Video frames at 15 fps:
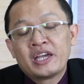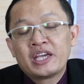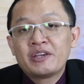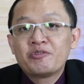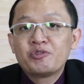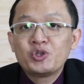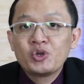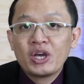
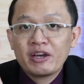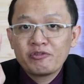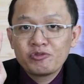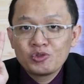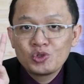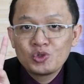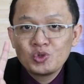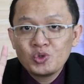If you
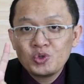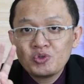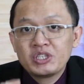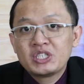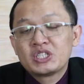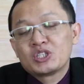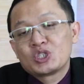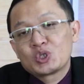have two
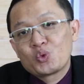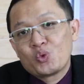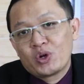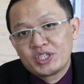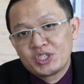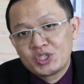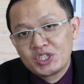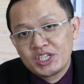research
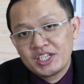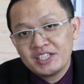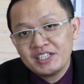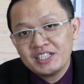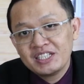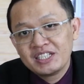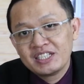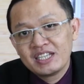
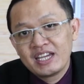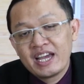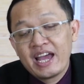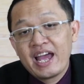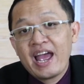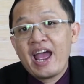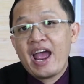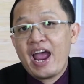questions,
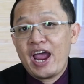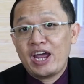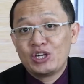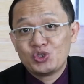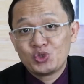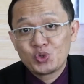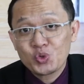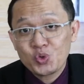
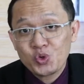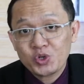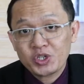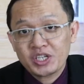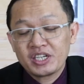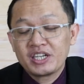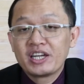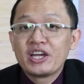
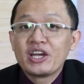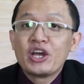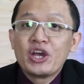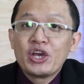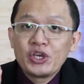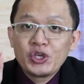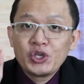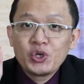ensure
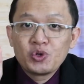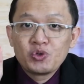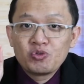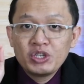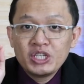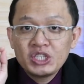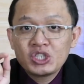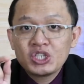your
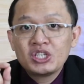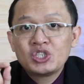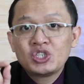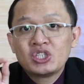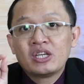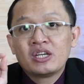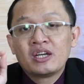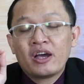
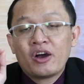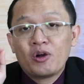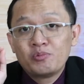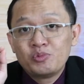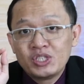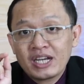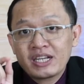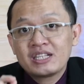research
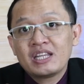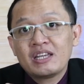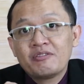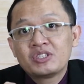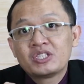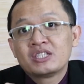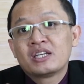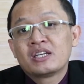
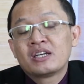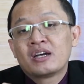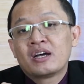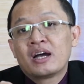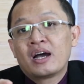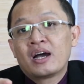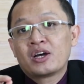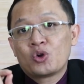objectives
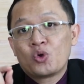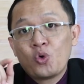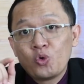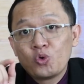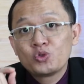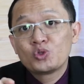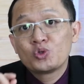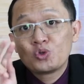are
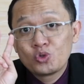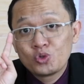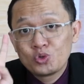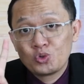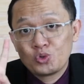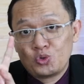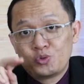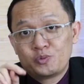also
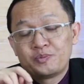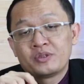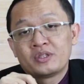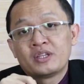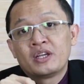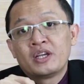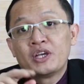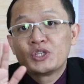two.
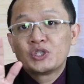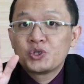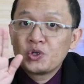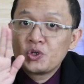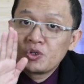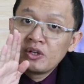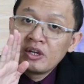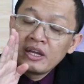
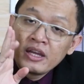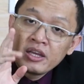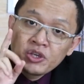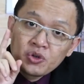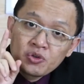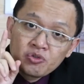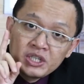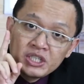So
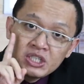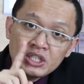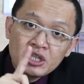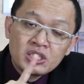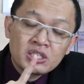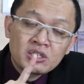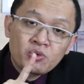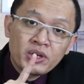your
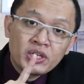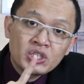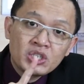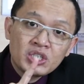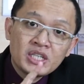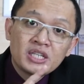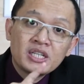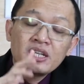research
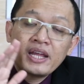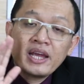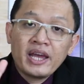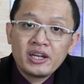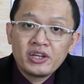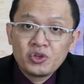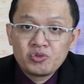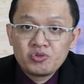question
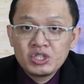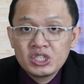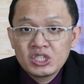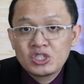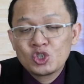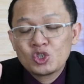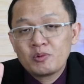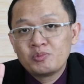and your
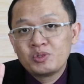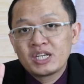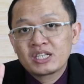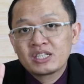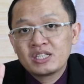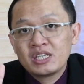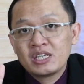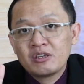research
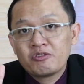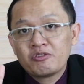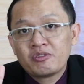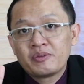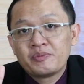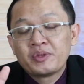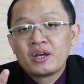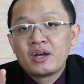objective
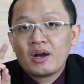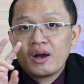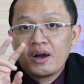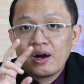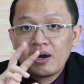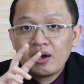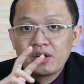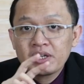
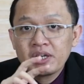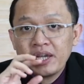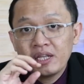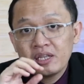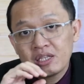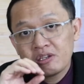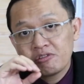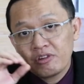are
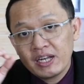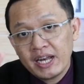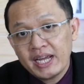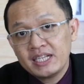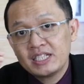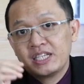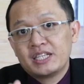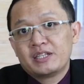
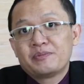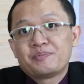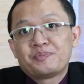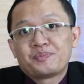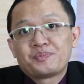interrelated.